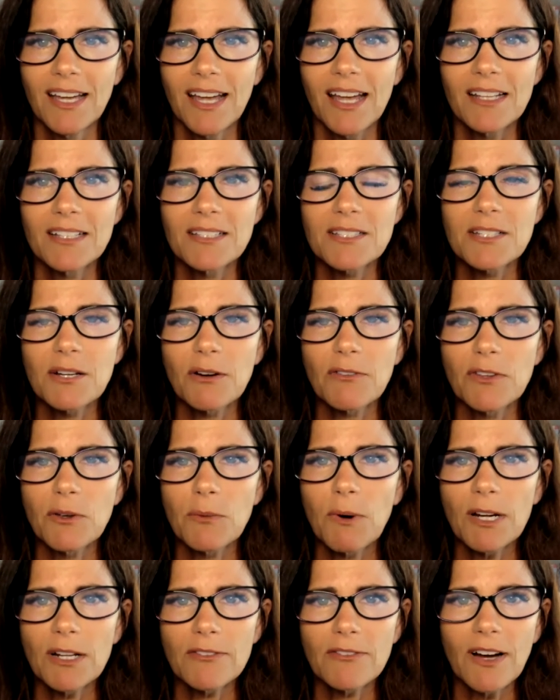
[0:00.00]
And so if you
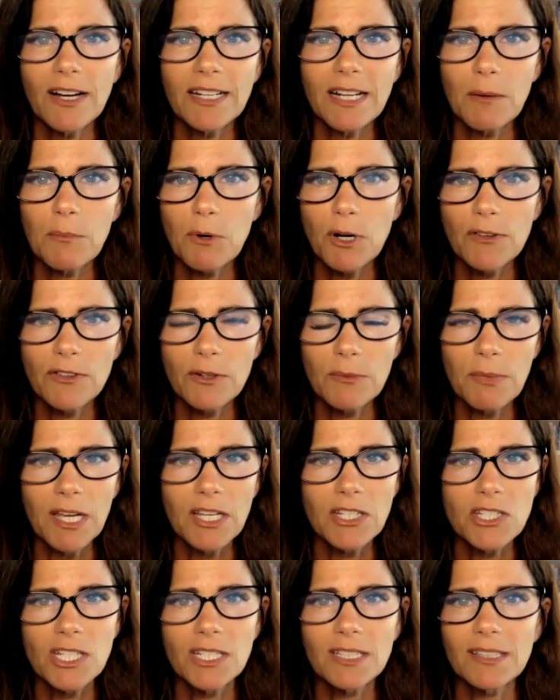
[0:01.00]
want to find out more
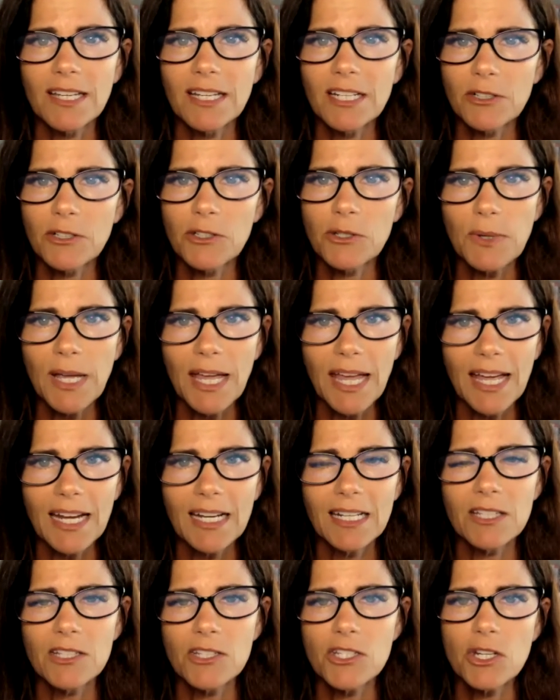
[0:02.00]
information later, you can
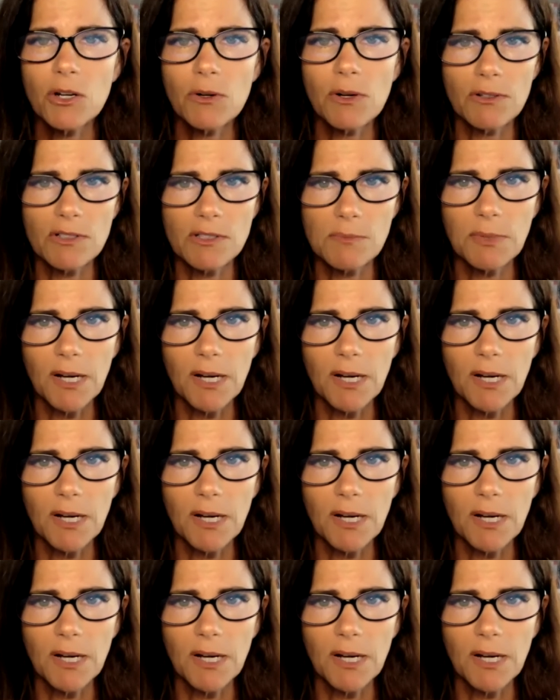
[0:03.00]
in the show notes.